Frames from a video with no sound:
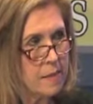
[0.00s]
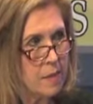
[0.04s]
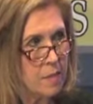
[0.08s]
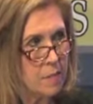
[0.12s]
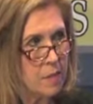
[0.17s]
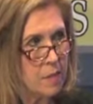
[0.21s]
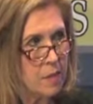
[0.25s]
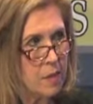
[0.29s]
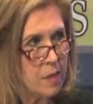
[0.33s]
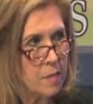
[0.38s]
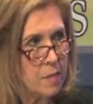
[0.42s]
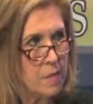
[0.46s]

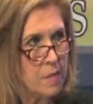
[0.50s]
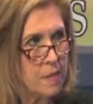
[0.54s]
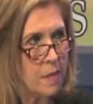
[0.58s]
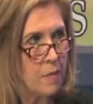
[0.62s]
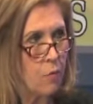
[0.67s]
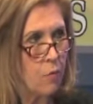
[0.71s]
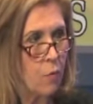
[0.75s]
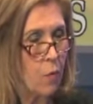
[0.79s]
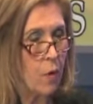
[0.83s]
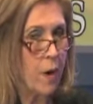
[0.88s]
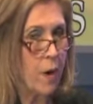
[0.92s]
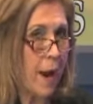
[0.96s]
symptoms, if
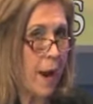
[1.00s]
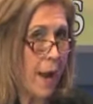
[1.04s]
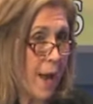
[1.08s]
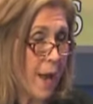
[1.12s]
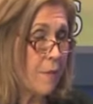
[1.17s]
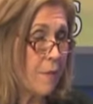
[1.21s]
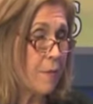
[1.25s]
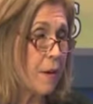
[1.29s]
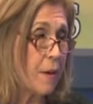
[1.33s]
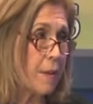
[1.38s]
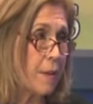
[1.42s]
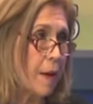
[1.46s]
we're
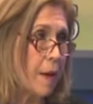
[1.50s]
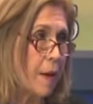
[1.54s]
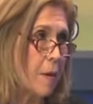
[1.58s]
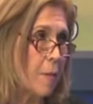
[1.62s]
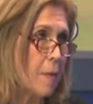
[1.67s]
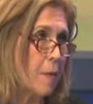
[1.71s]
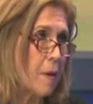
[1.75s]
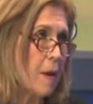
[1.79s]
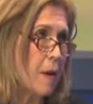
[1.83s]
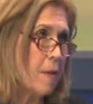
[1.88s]
having them,